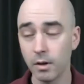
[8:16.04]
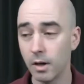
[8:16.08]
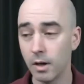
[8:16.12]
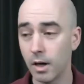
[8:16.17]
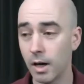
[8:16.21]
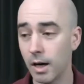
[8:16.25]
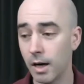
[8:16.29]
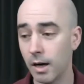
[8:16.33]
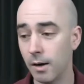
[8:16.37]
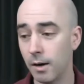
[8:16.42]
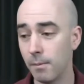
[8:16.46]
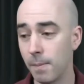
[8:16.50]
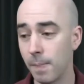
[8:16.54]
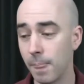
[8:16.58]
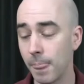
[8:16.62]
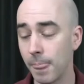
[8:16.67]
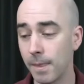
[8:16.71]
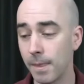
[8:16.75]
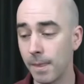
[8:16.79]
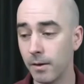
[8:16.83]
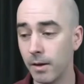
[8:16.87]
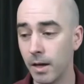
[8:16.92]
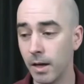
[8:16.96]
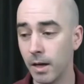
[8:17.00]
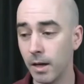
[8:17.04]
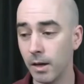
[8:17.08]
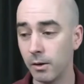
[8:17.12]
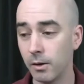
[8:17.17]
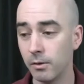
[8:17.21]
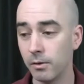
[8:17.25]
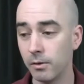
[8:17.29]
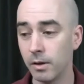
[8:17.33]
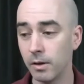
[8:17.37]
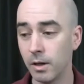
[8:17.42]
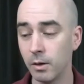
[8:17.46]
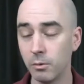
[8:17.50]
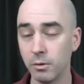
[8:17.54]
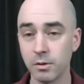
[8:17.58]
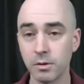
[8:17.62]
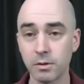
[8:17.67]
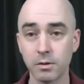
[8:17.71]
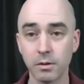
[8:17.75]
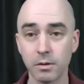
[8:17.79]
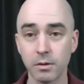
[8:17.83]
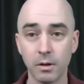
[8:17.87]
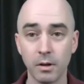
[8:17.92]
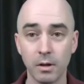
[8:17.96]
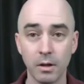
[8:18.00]
And it
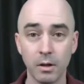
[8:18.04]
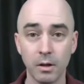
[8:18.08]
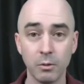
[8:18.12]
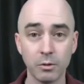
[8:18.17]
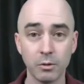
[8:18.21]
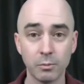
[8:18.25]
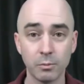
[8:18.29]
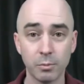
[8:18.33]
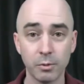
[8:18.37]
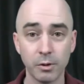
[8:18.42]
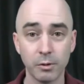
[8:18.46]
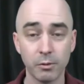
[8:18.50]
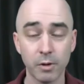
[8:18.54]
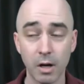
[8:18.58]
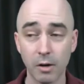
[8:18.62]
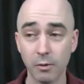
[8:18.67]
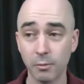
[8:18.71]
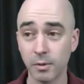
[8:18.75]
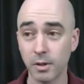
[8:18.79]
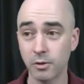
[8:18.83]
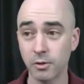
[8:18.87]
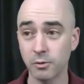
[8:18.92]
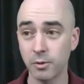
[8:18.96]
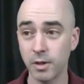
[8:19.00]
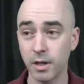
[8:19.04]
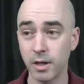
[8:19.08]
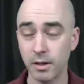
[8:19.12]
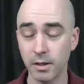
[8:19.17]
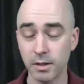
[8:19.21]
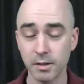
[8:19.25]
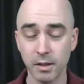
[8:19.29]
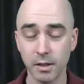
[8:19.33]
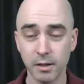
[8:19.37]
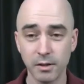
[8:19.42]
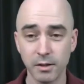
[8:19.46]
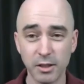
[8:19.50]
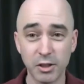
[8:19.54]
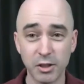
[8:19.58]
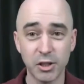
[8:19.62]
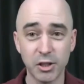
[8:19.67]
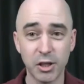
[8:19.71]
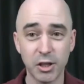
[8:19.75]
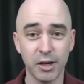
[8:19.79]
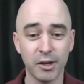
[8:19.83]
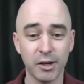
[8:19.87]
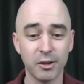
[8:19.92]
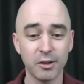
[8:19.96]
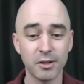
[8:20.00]
was pretty rough, because we had to sit in these
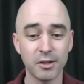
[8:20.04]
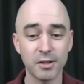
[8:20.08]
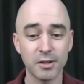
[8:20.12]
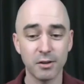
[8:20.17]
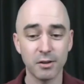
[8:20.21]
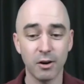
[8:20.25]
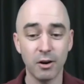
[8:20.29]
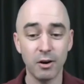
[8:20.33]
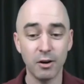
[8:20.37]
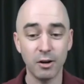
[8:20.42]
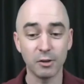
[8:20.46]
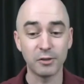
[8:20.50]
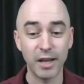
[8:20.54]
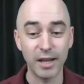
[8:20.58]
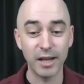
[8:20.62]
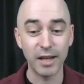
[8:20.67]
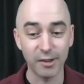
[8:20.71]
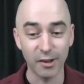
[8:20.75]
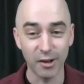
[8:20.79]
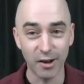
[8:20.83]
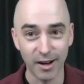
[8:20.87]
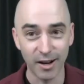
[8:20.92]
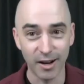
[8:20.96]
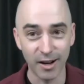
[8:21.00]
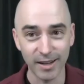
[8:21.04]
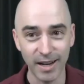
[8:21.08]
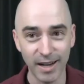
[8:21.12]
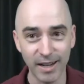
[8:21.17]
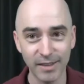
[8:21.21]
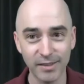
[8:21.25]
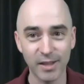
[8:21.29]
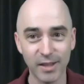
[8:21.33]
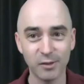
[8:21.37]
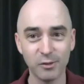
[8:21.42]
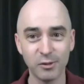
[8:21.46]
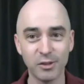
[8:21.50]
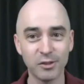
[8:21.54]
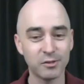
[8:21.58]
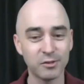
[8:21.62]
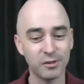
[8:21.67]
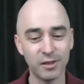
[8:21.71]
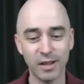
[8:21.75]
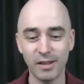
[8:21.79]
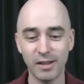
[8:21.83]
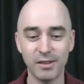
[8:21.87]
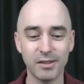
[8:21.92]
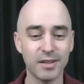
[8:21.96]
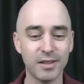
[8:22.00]
chairs all day long, and then
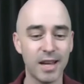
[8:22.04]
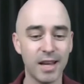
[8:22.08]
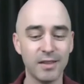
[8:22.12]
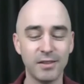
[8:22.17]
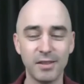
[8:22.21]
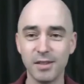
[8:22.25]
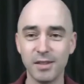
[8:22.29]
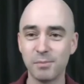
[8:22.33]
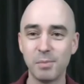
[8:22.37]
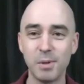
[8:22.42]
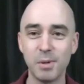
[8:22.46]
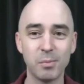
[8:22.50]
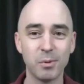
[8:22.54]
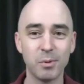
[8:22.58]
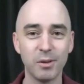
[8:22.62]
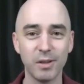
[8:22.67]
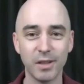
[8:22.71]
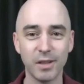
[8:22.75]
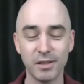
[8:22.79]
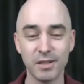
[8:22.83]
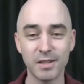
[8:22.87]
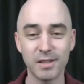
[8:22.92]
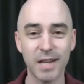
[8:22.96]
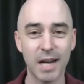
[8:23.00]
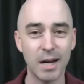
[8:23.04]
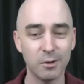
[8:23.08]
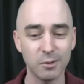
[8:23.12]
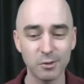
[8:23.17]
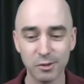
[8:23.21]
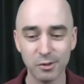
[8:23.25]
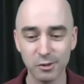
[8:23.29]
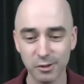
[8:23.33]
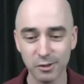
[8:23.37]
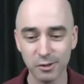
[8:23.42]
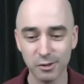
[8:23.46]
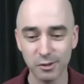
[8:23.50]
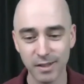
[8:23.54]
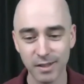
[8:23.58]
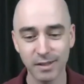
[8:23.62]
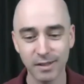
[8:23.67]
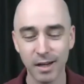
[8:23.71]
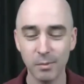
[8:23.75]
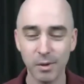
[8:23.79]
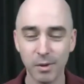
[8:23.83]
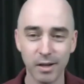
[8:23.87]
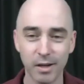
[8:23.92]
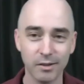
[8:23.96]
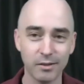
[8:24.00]
they just had these people, like these counselors, that'd
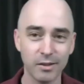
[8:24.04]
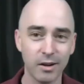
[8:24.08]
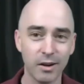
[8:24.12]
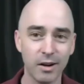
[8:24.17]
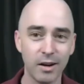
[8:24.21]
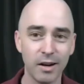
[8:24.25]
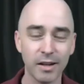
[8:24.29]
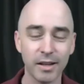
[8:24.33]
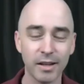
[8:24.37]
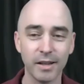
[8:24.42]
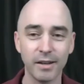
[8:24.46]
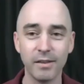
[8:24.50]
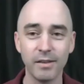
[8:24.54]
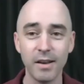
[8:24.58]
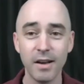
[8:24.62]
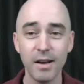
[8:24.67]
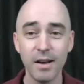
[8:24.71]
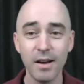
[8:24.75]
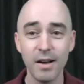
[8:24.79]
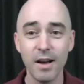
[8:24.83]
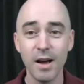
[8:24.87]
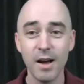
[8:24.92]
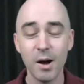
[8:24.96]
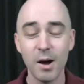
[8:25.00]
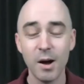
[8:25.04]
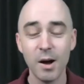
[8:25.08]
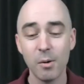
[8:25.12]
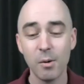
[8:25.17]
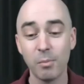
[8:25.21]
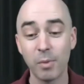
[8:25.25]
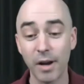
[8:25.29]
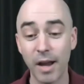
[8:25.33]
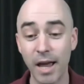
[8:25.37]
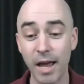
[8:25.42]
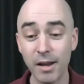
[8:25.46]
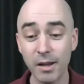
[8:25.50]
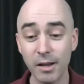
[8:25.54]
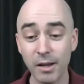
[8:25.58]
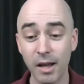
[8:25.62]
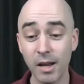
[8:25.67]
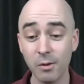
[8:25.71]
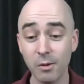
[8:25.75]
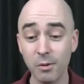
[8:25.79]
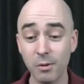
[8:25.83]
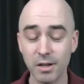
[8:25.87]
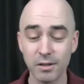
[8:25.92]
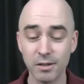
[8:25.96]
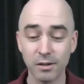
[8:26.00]
come in and talk. But
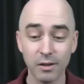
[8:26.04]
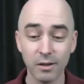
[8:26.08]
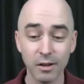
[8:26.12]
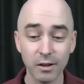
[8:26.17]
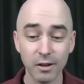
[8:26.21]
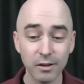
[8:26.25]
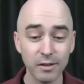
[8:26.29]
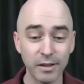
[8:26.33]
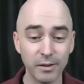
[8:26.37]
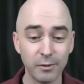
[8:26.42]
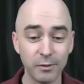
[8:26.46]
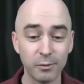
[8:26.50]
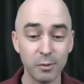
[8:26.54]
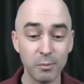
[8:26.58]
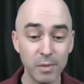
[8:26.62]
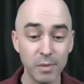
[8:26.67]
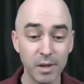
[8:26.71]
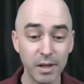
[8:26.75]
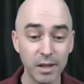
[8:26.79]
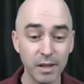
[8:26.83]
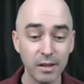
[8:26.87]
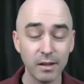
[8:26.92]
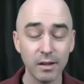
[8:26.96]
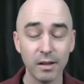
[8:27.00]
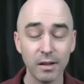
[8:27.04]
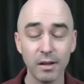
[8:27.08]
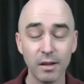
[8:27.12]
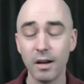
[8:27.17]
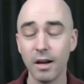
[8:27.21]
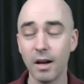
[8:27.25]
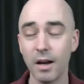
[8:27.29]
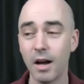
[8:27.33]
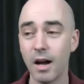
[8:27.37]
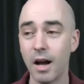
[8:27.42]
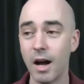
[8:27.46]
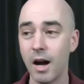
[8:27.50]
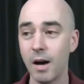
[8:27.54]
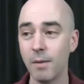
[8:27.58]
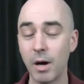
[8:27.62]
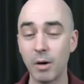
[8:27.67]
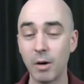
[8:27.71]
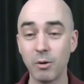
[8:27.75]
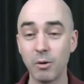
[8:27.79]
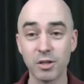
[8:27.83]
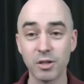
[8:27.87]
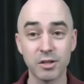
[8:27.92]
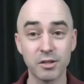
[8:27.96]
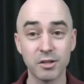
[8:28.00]
anyways, luckily for me,
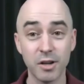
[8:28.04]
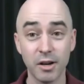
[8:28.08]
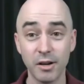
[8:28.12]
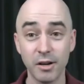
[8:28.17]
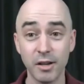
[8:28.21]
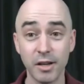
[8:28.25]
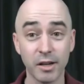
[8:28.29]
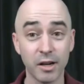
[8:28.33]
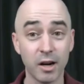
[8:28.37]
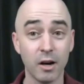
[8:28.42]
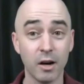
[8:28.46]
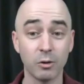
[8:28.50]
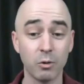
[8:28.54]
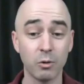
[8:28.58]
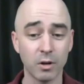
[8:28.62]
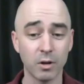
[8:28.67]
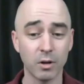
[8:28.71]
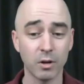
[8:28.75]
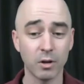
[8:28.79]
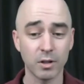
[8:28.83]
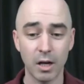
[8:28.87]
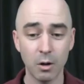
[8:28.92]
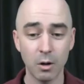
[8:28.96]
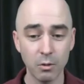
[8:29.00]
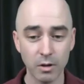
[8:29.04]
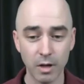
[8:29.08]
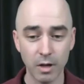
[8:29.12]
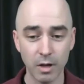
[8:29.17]
I was studying hardcore, because I